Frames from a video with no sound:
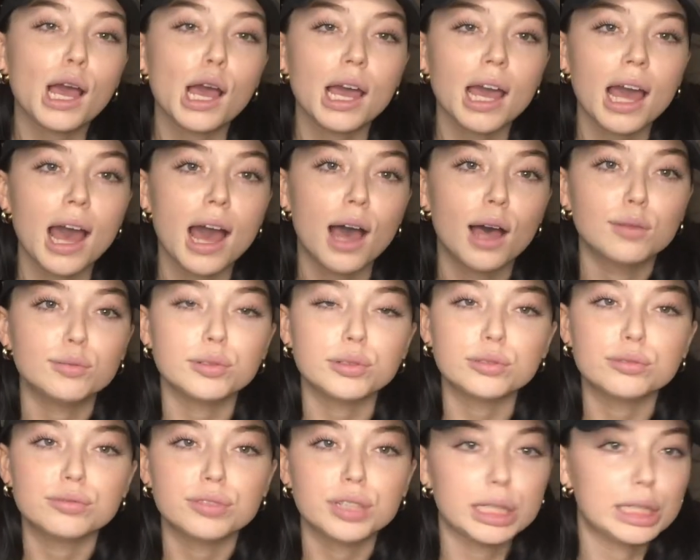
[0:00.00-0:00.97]
I have
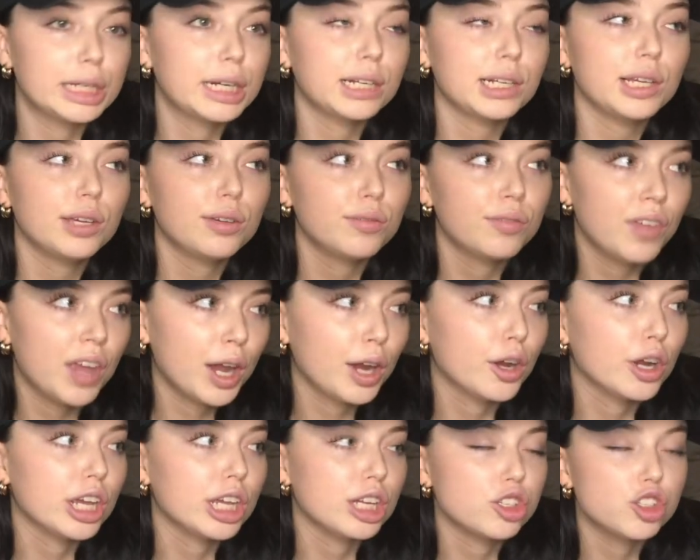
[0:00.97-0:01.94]
a
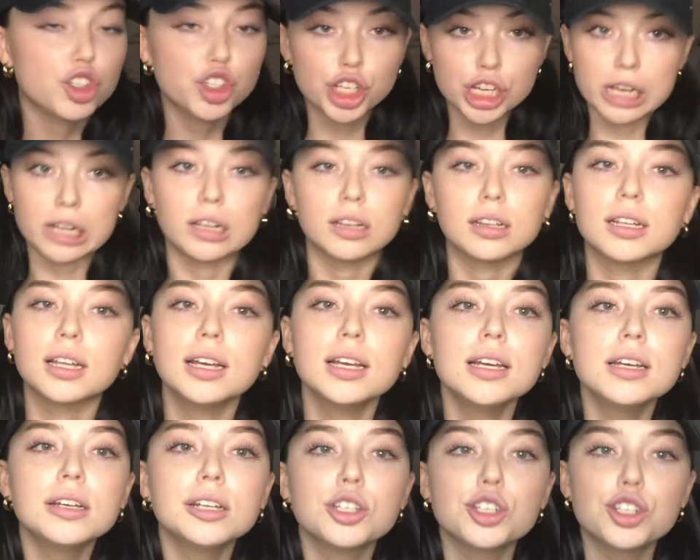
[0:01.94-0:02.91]
very chill,
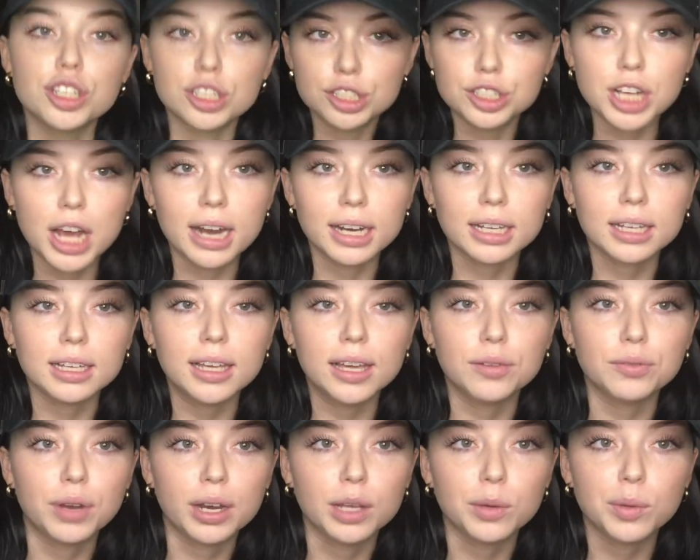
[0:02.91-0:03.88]
chit-chatty
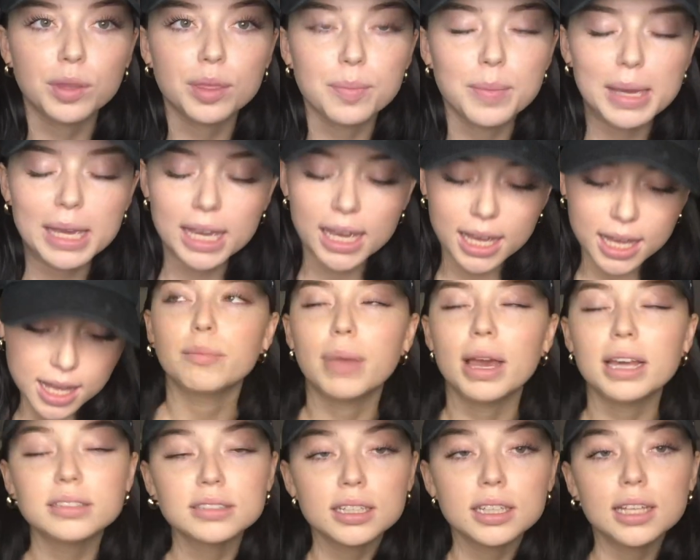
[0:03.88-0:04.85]
get ready with me.
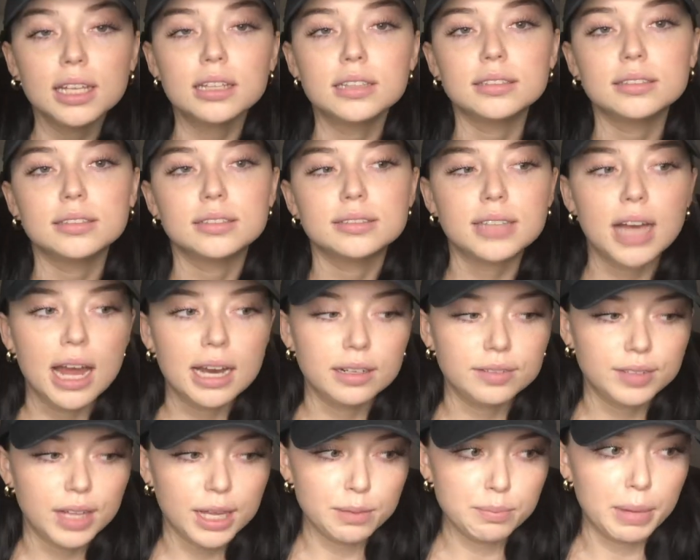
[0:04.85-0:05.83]
Basically, this is kind
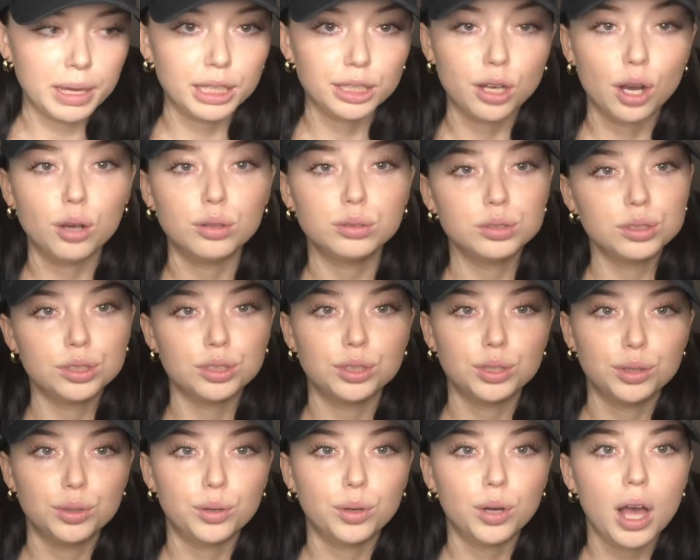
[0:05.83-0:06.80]
of like my
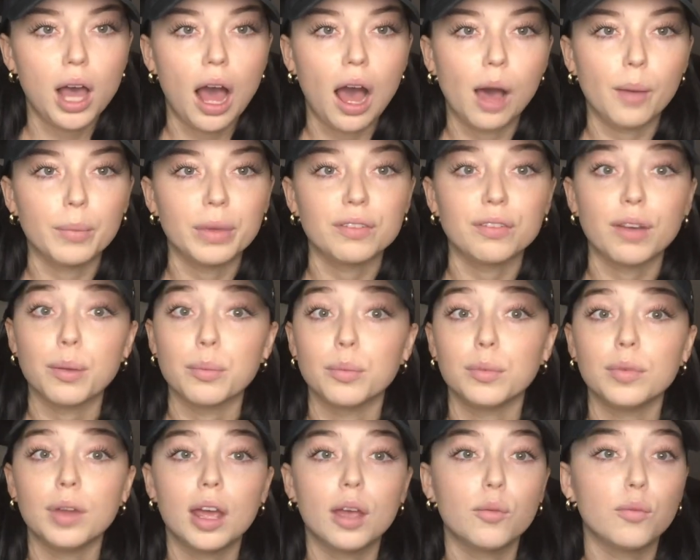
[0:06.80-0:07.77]
go-to
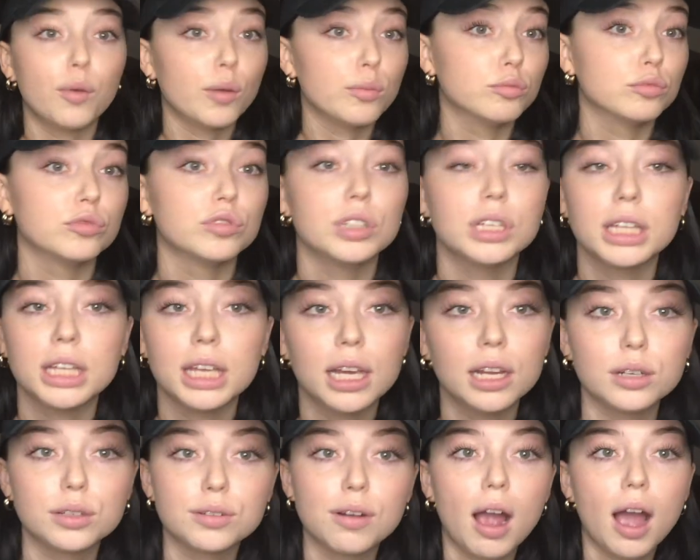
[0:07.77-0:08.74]
if I'm really
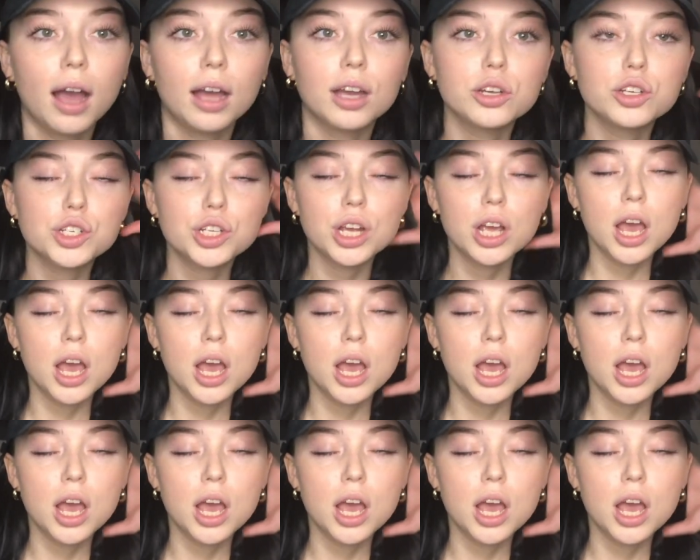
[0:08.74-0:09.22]
in a rush